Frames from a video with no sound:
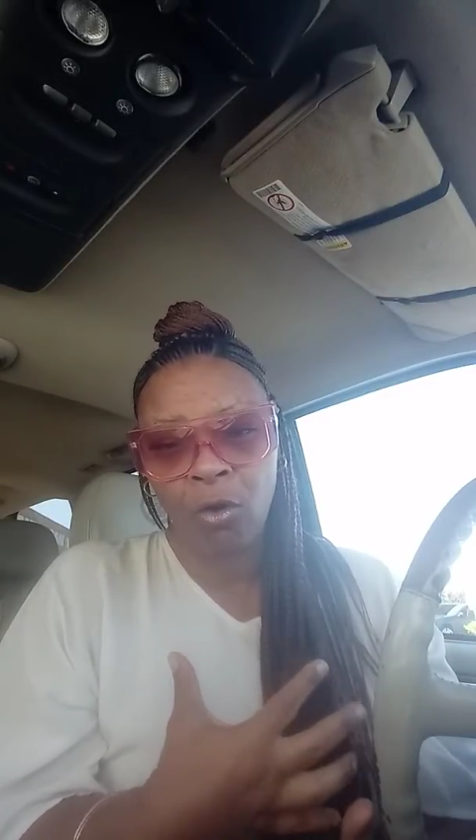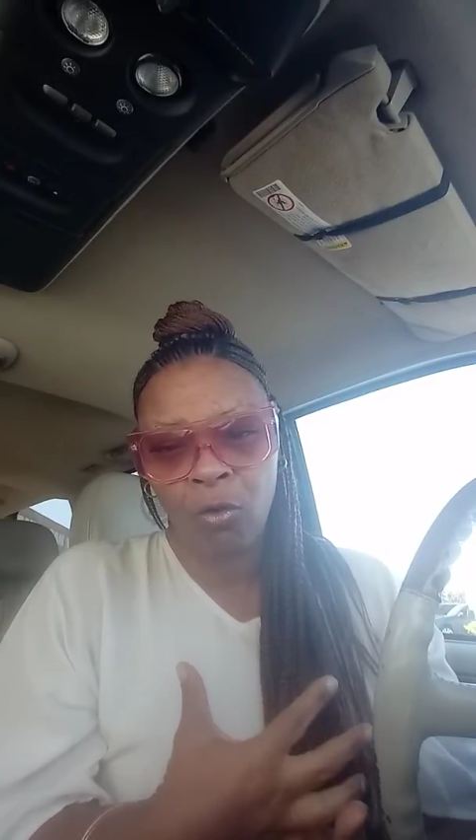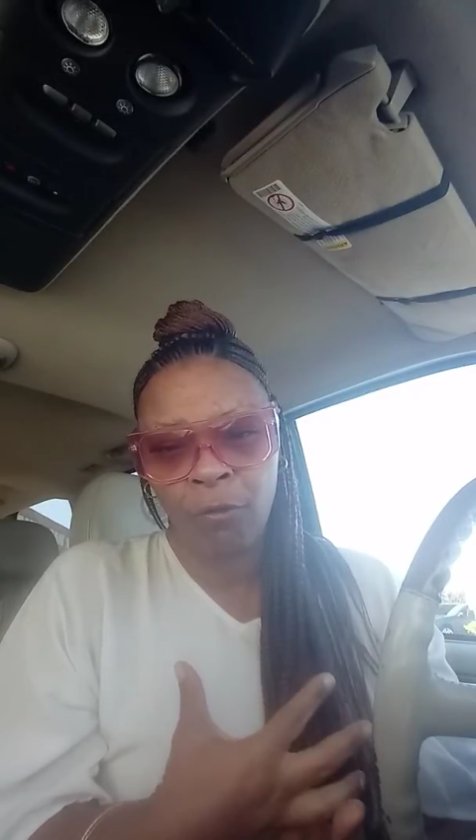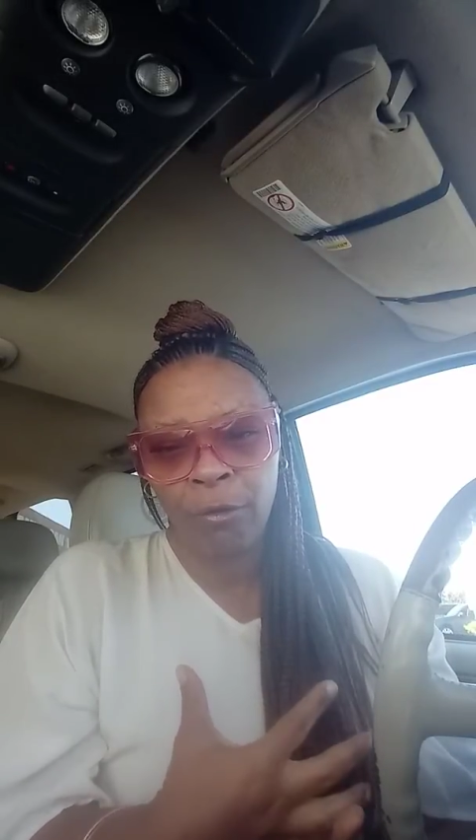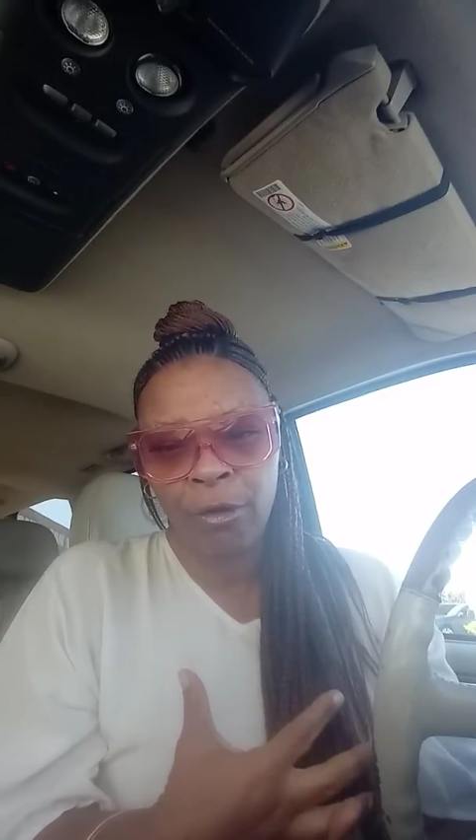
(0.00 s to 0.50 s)

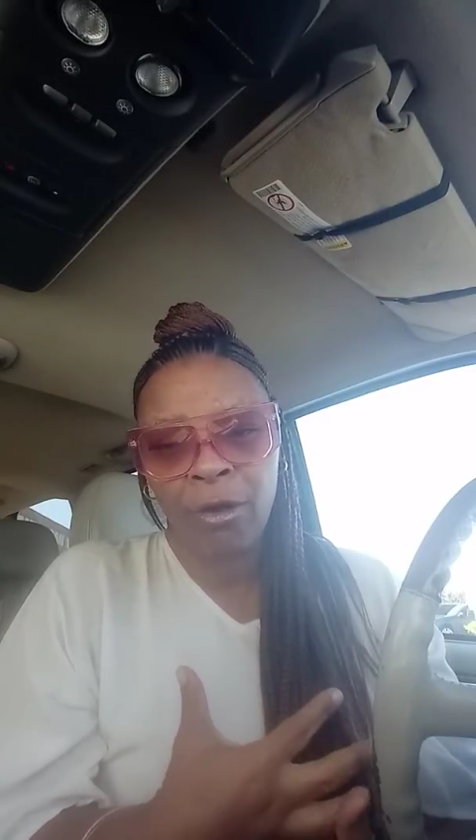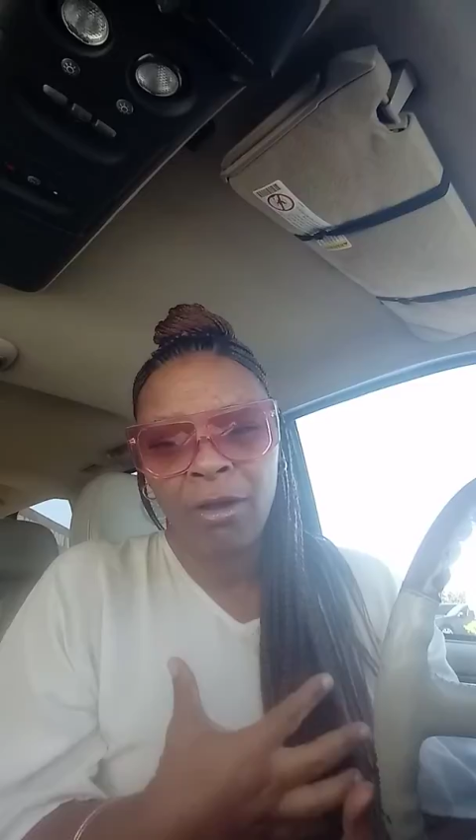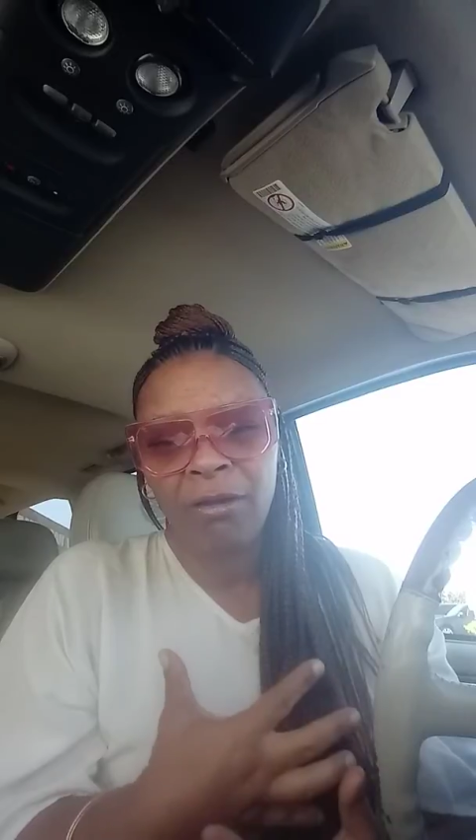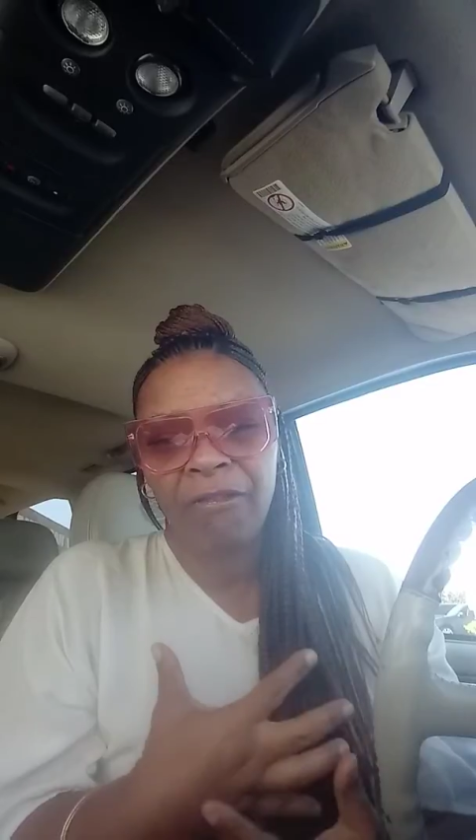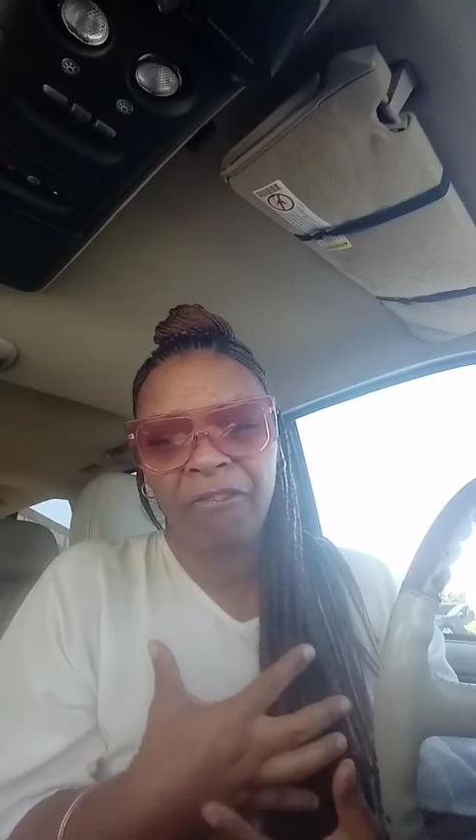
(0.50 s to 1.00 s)
that I
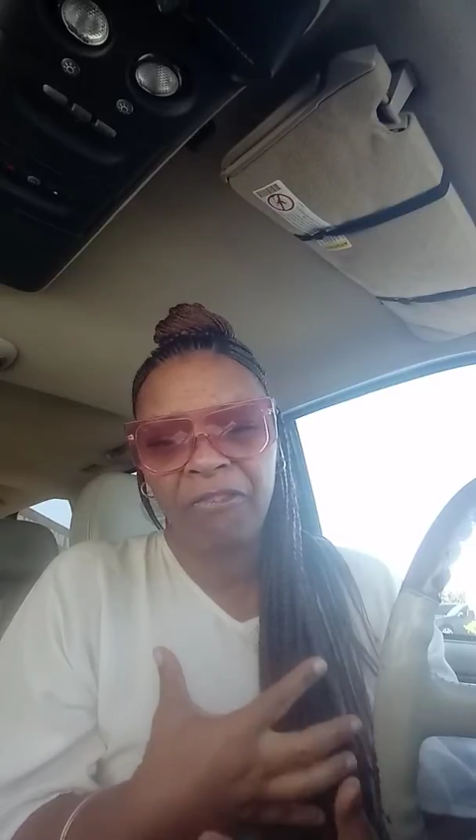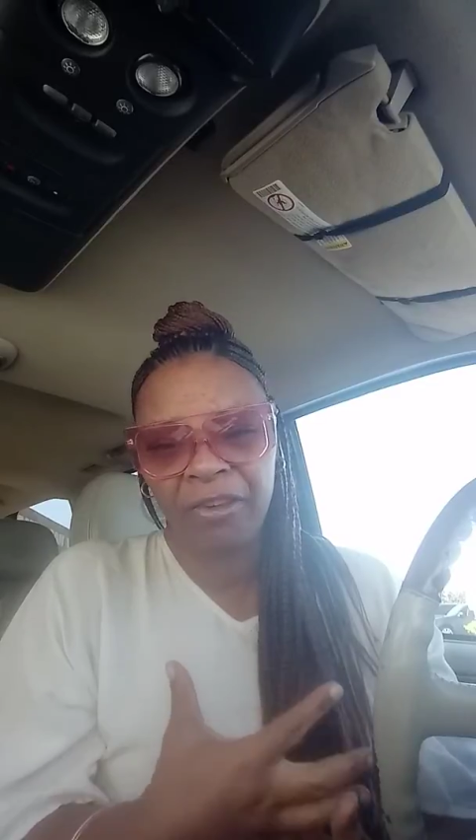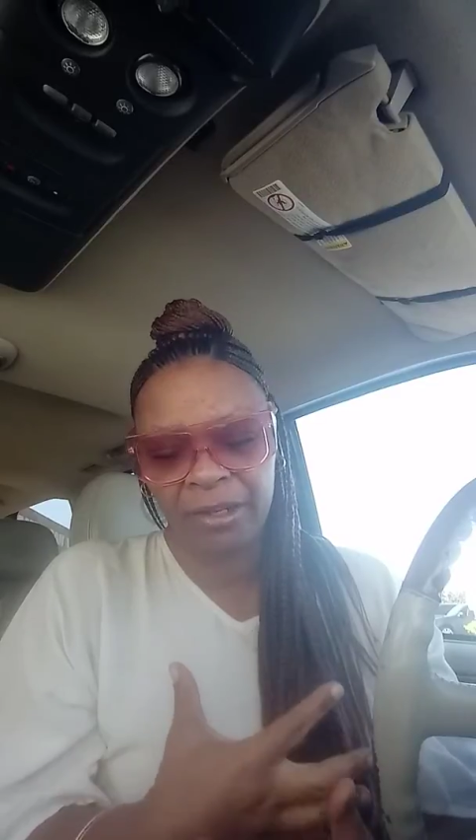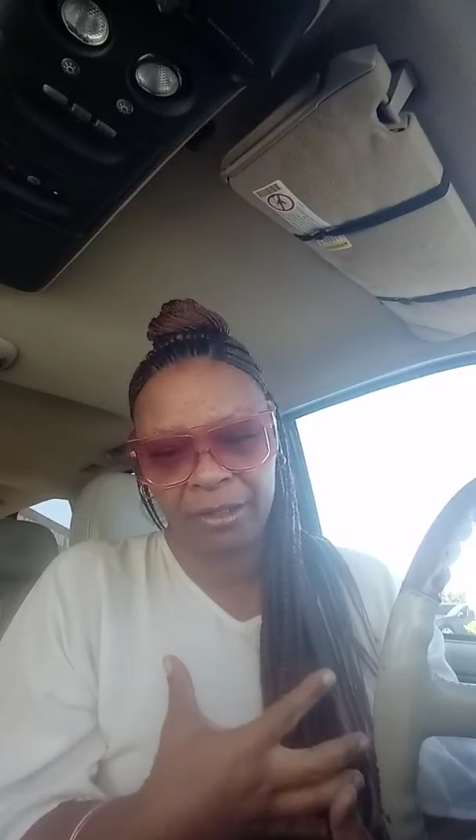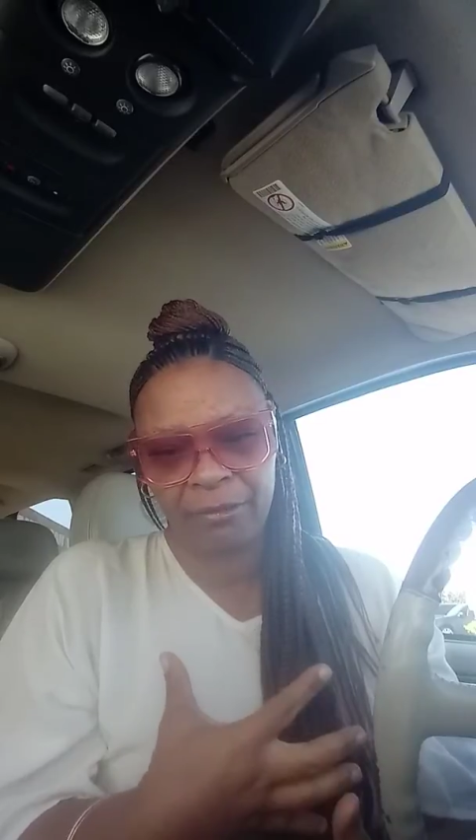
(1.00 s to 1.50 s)
couldn't
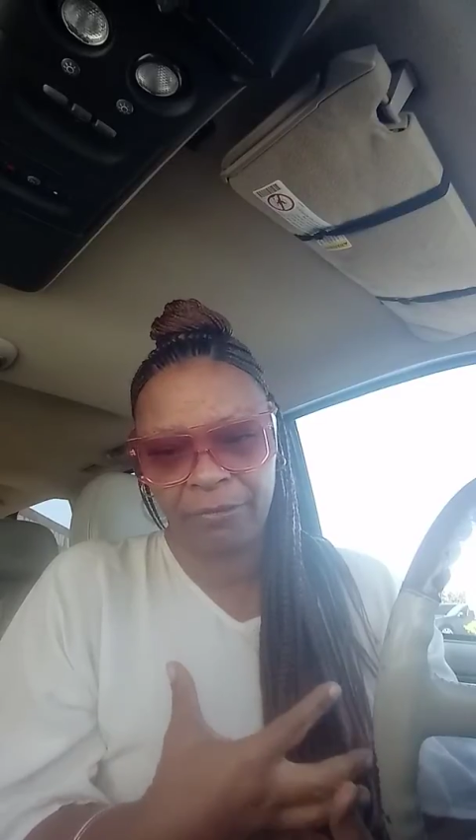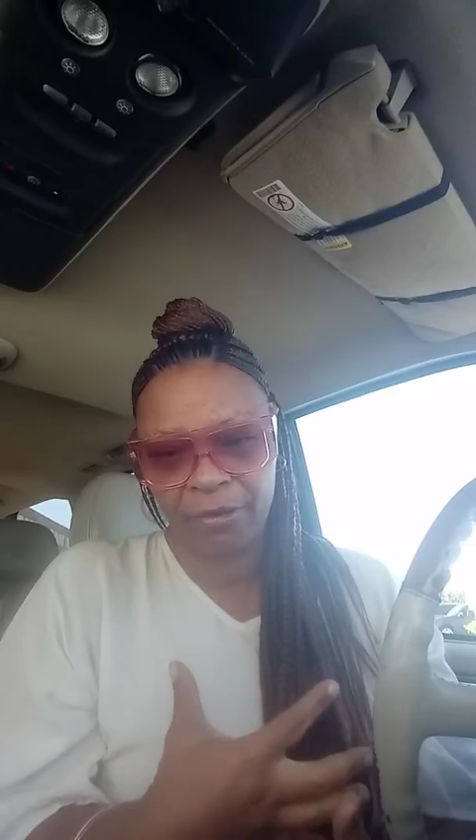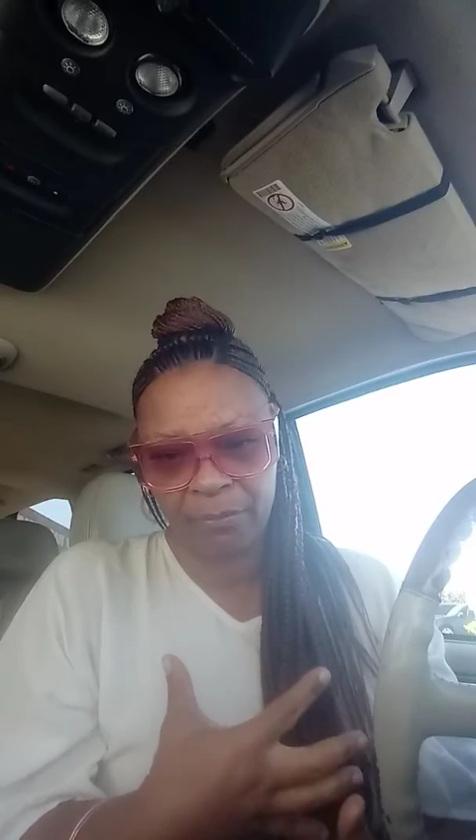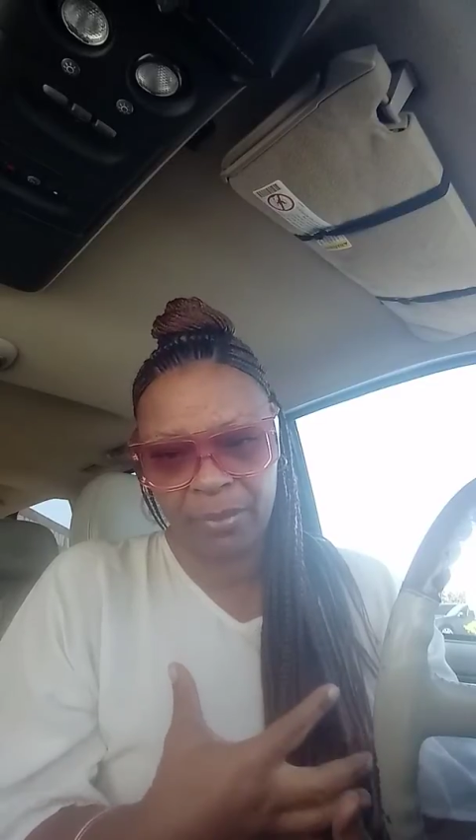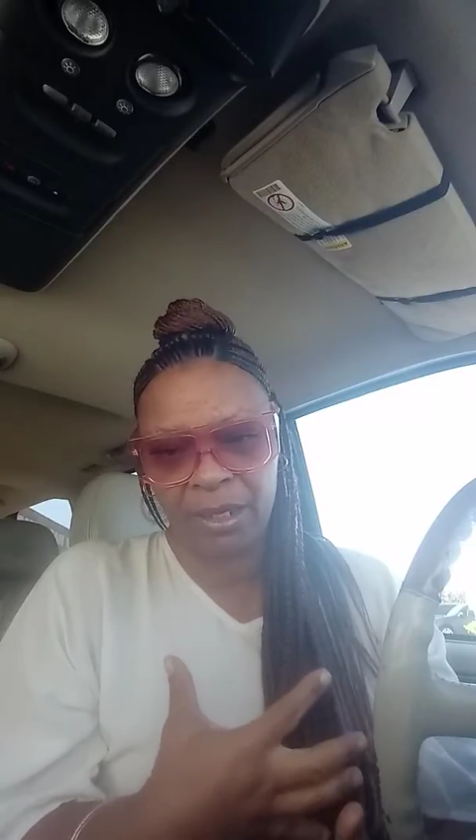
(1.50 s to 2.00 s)
even
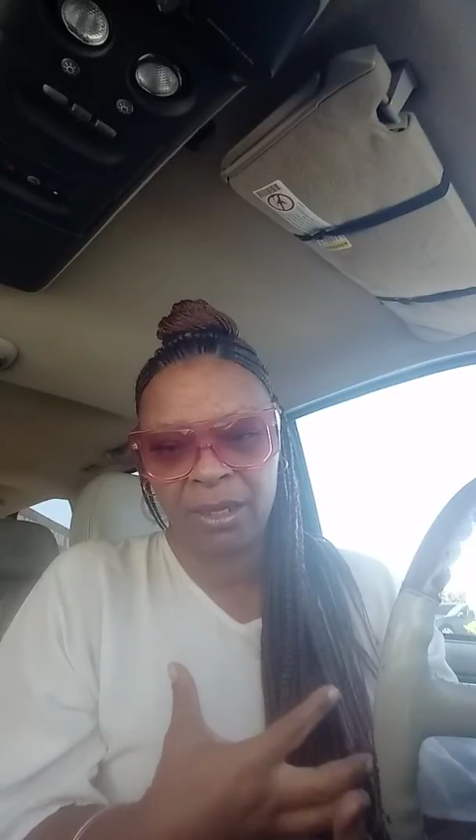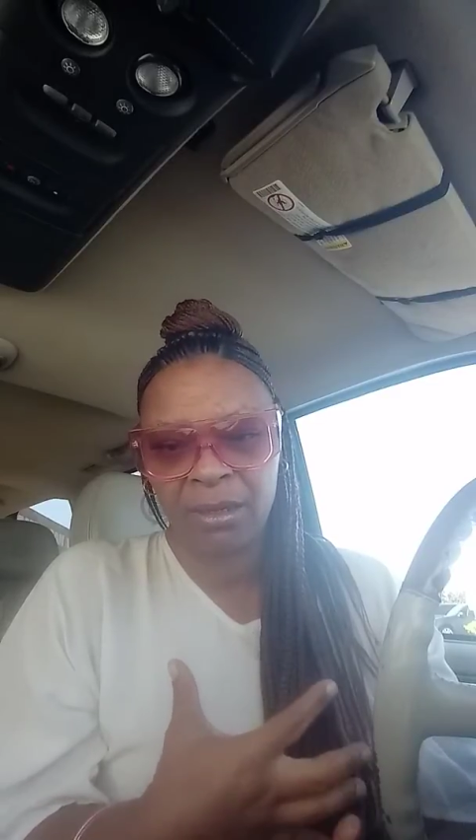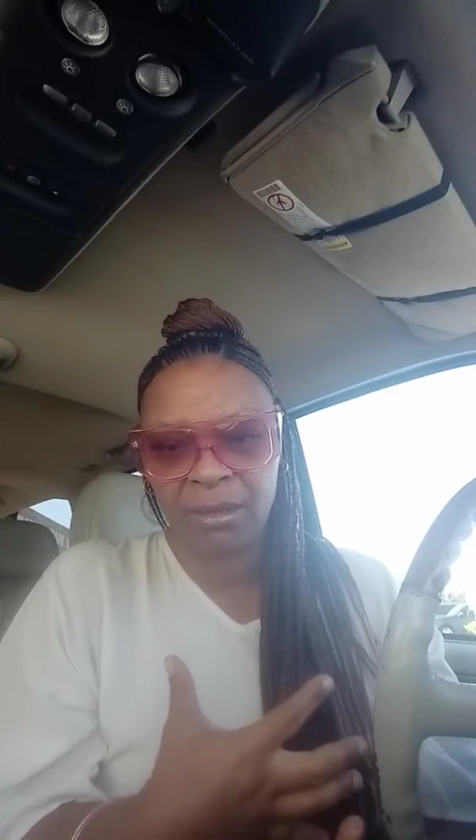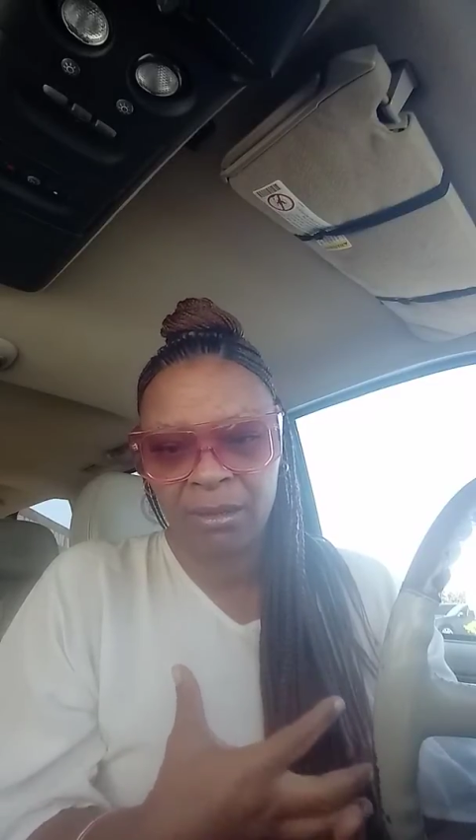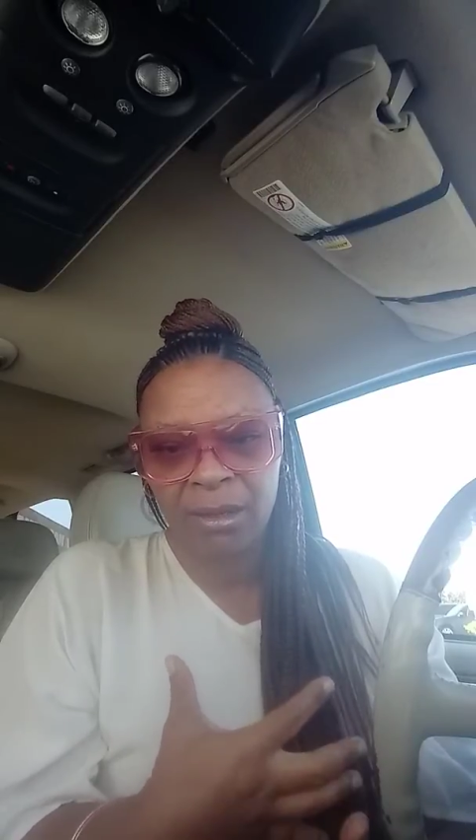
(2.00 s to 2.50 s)

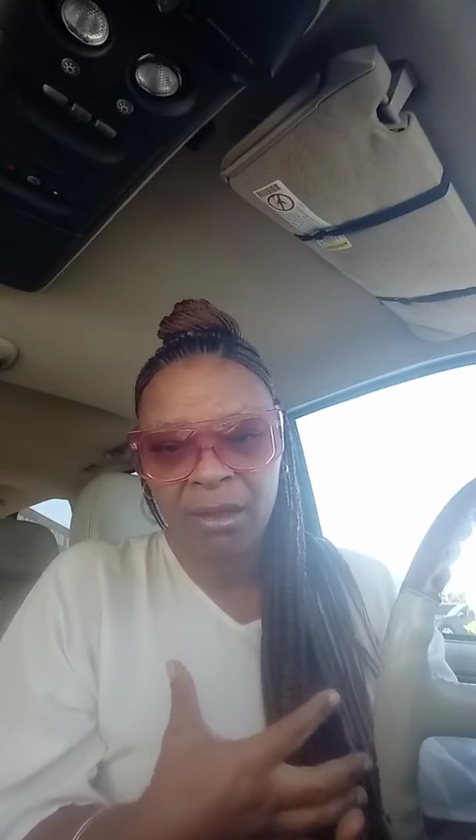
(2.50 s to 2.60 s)
hug